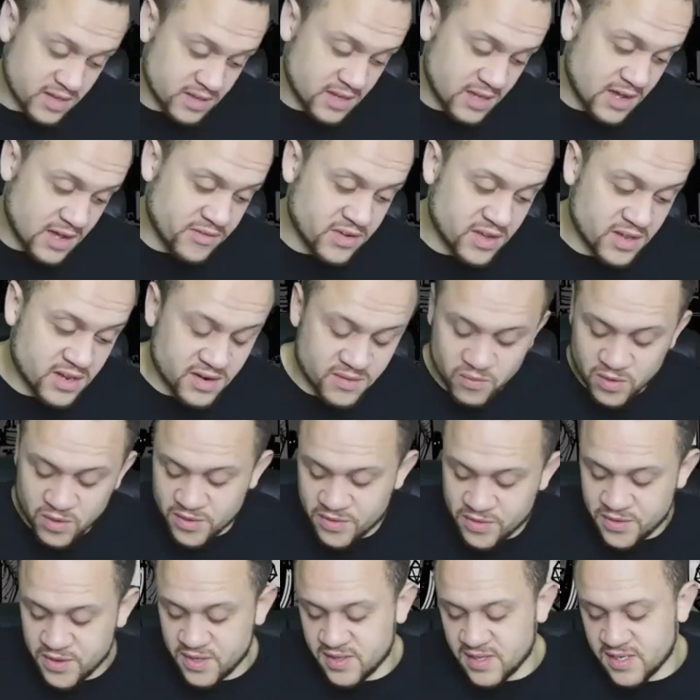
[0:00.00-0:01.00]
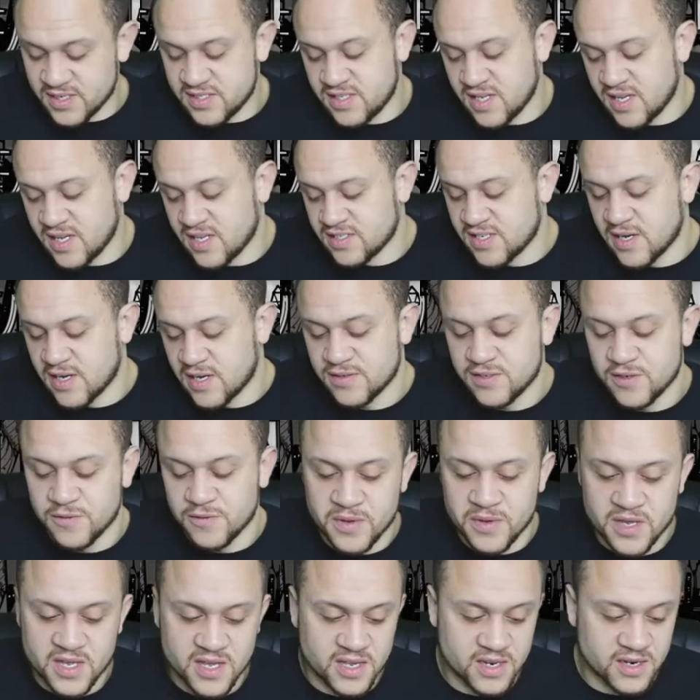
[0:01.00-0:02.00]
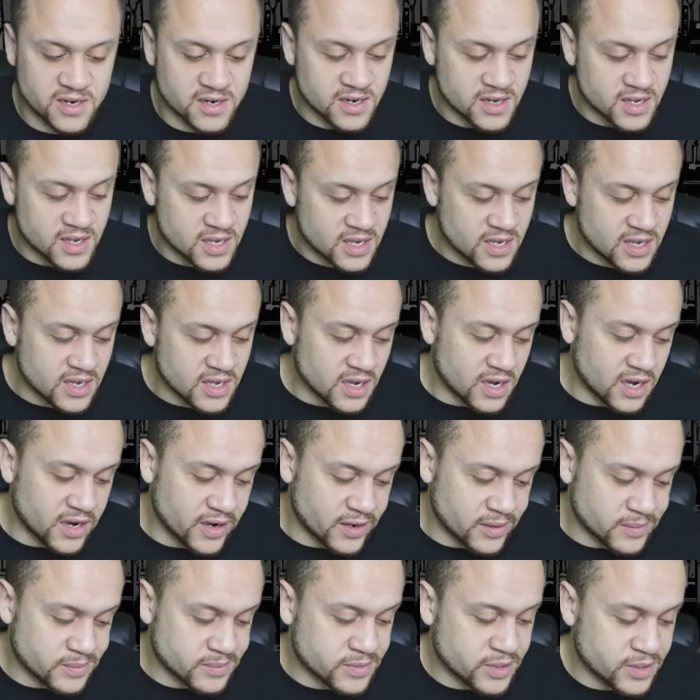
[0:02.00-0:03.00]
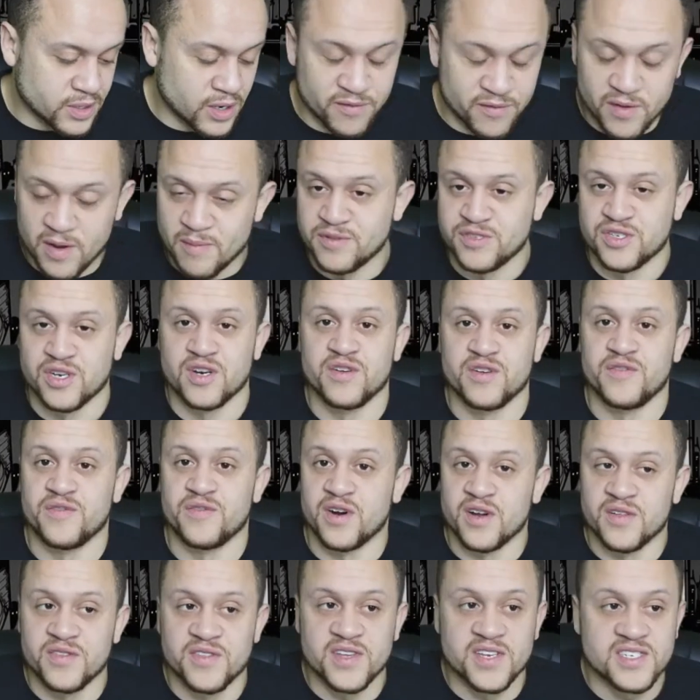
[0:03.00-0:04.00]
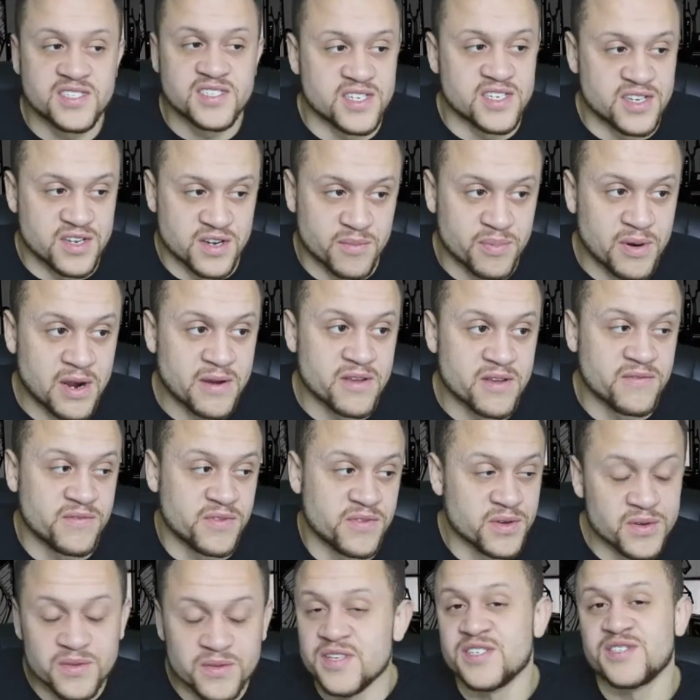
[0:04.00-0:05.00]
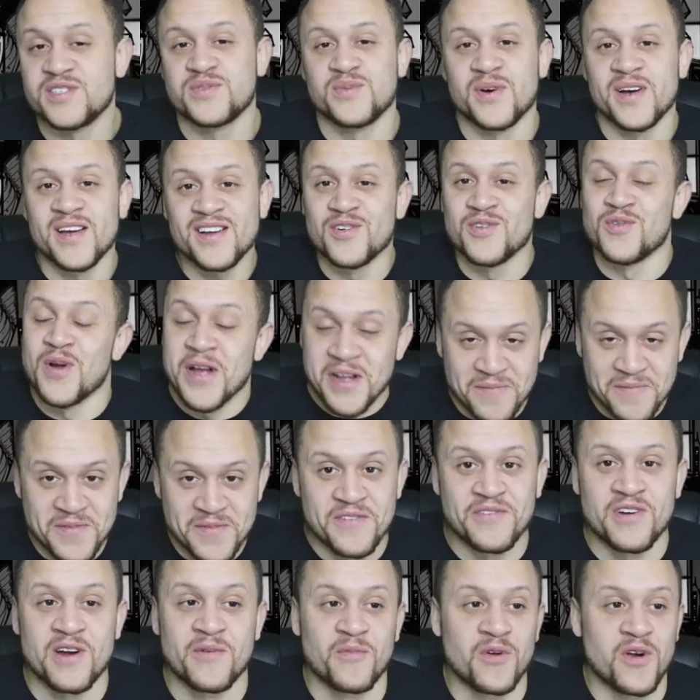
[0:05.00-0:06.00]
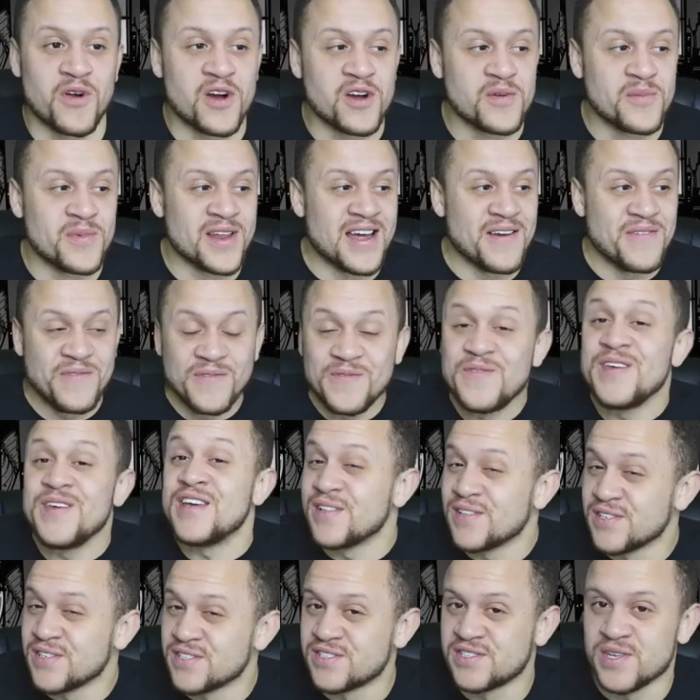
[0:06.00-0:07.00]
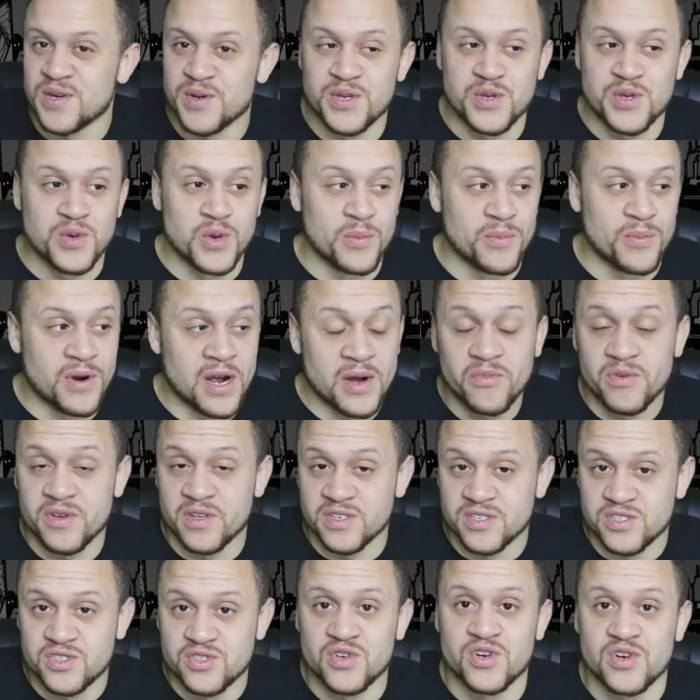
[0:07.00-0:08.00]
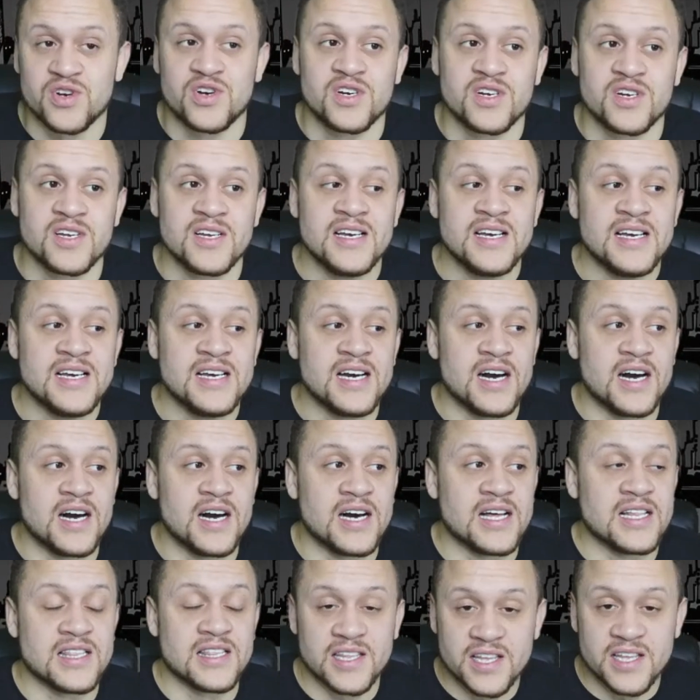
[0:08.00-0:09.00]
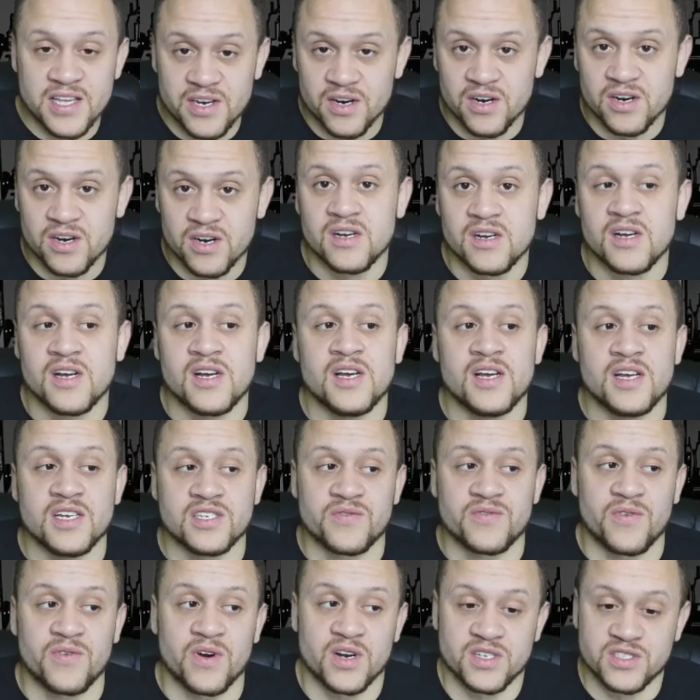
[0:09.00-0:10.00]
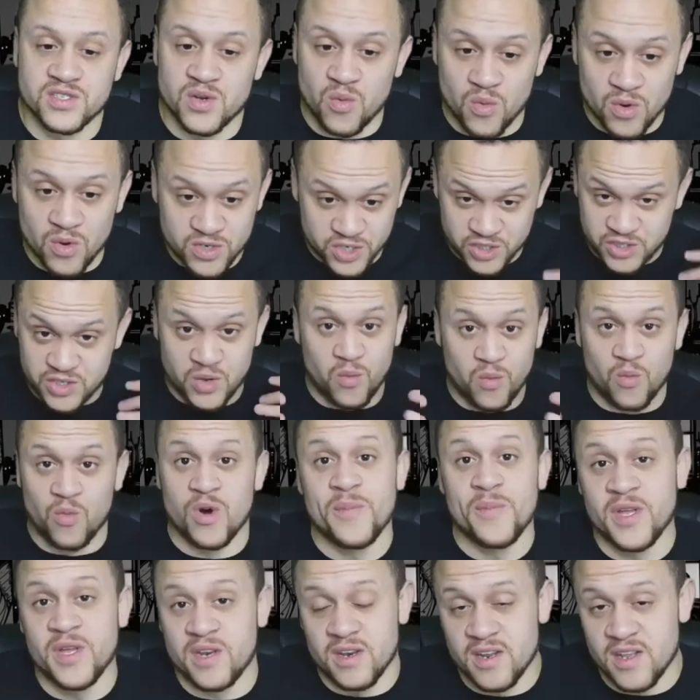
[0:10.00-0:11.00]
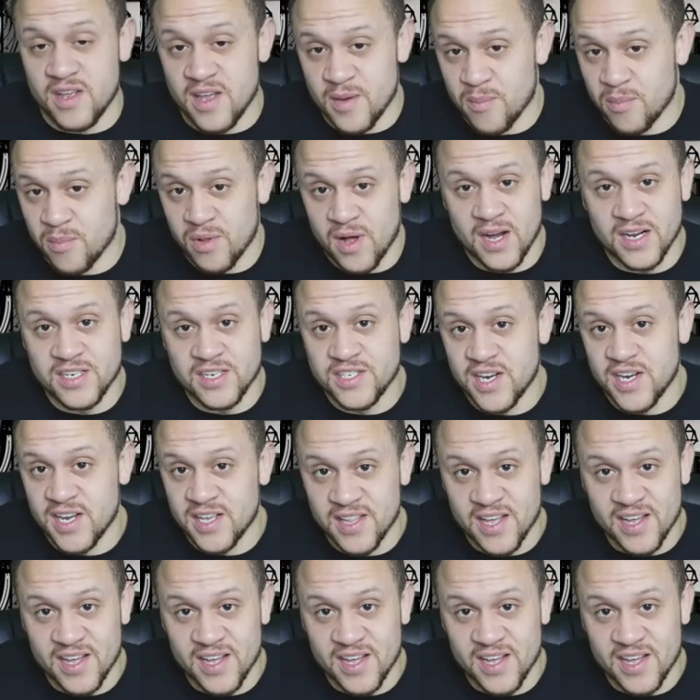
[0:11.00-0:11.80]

Love it. And one thing that stands out to me, and I'm sure you've heard this and you're probably viewed this way, correct me if I'm wrong, but I feel as though you are probably a strong leader as far as just a woman in blockchain.